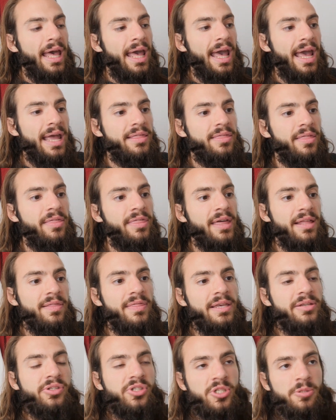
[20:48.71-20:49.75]
And then
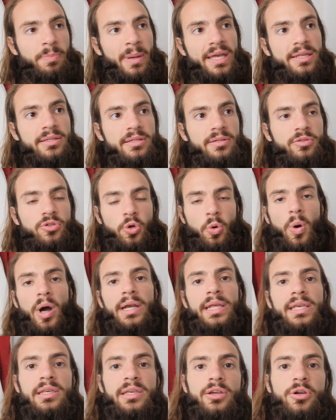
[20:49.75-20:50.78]
they spend
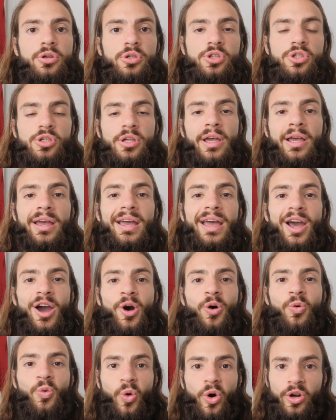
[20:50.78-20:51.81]
20 years
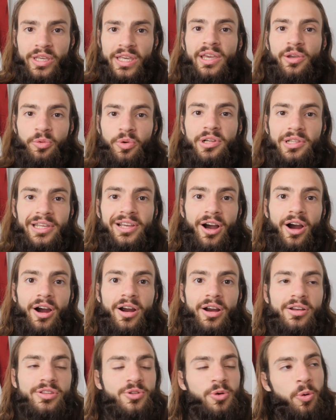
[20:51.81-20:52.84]
working really
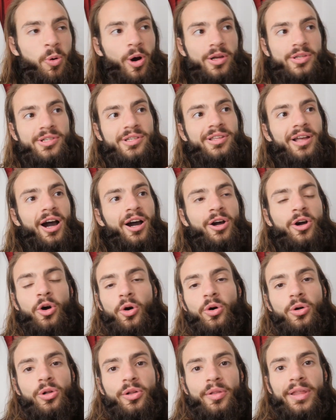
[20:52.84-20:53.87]
hard towards a
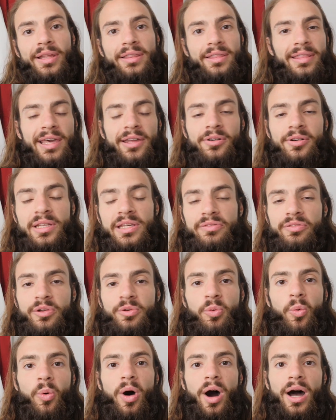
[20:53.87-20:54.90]
goal that they don't
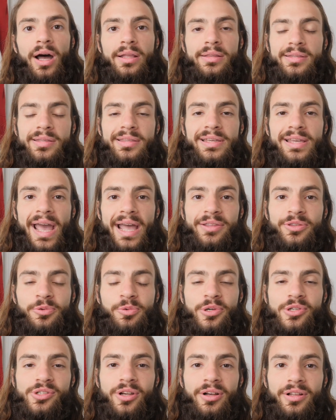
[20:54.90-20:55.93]
even want the end
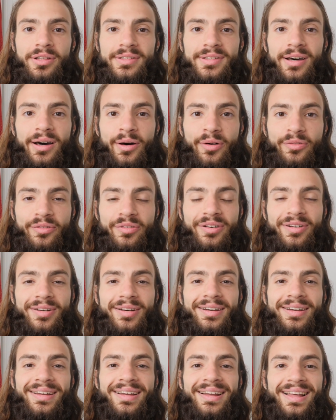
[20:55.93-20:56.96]
result of.
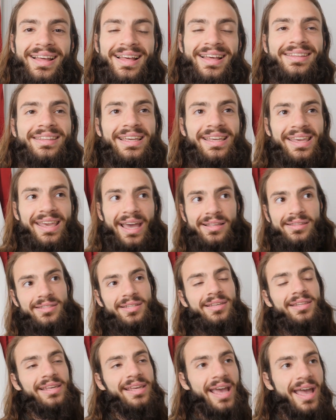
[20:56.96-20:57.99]
They get
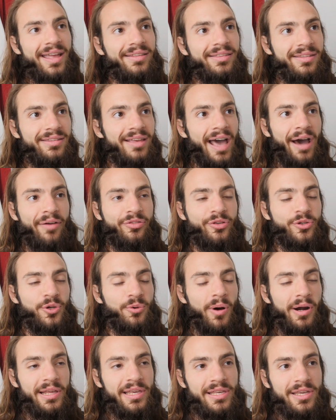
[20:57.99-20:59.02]
to the end after
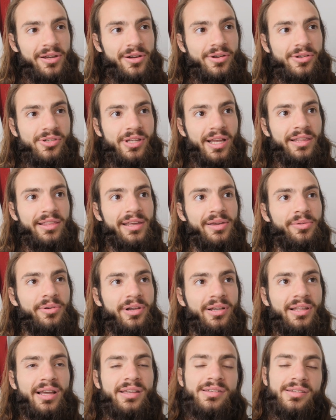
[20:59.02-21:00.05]
20 years and they
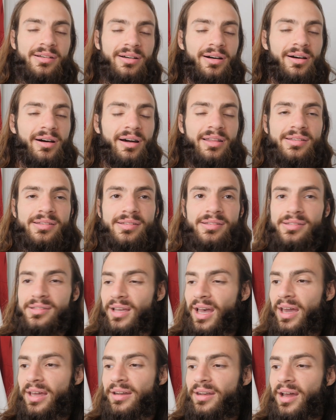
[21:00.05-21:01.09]
realize, oh, this is
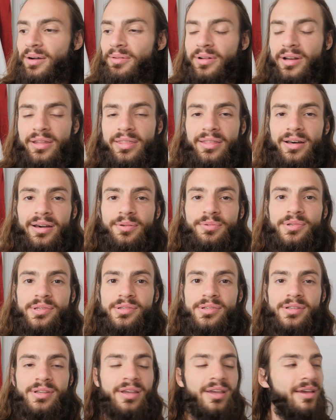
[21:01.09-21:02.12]
kind of not what I thought it
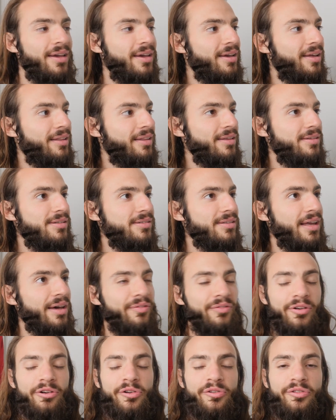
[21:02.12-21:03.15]
was. This is
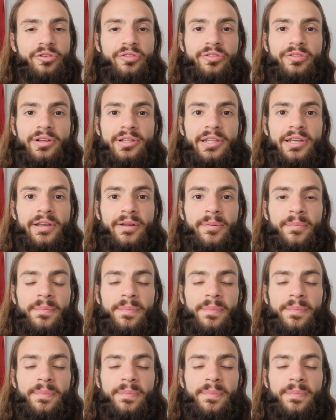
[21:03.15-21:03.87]
not very fulfilling.